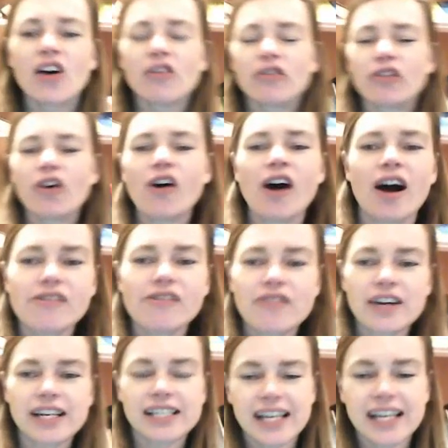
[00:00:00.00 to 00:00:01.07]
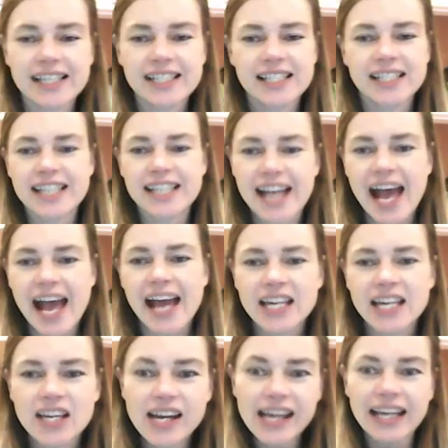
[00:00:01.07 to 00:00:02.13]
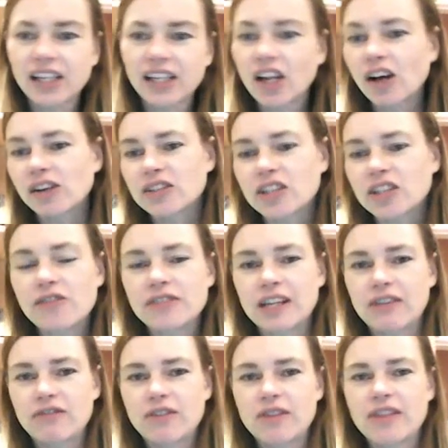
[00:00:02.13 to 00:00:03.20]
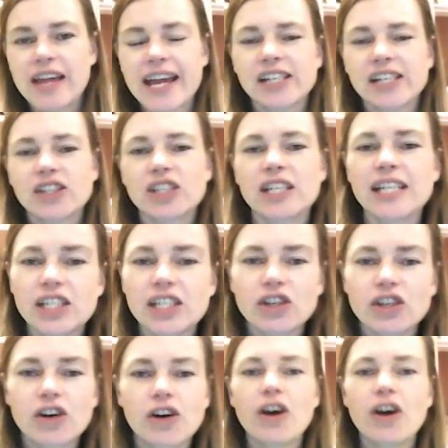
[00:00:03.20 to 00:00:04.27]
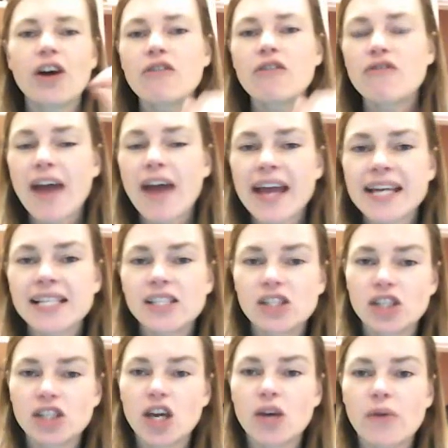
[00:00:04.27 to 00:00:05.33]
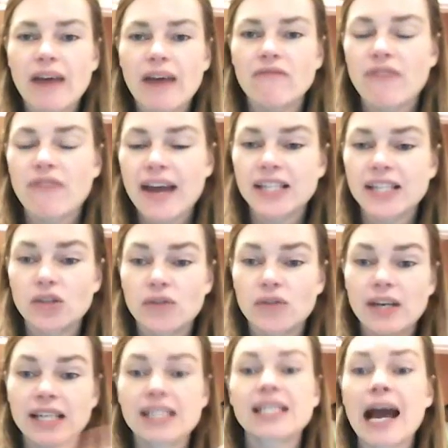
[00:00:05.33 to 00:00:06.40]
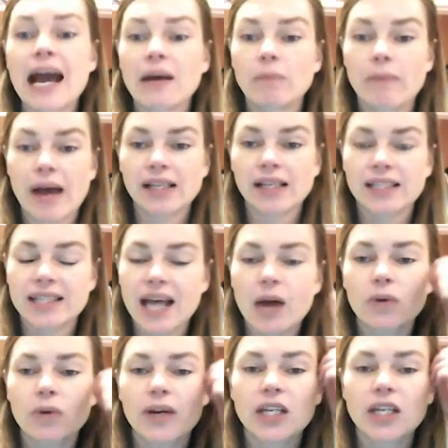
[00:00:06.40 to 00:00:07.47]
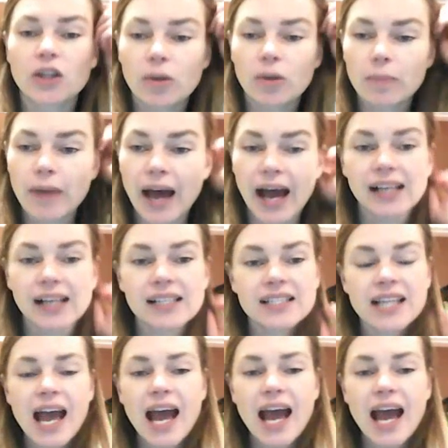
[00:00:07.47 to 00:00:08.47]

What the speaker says: For our phonics lesson today, you need lots of different things. You need your phase 2 and phase 3 sound maps that were in your packs.